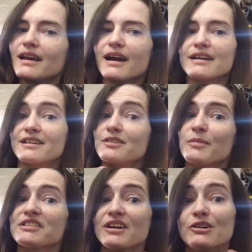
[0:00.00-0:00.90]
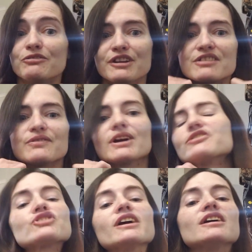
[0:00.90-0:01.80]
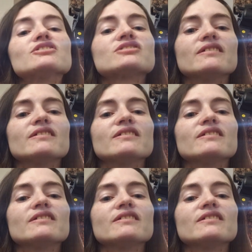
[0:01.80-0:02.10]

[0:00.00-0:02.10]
did it myself, and it's very strange.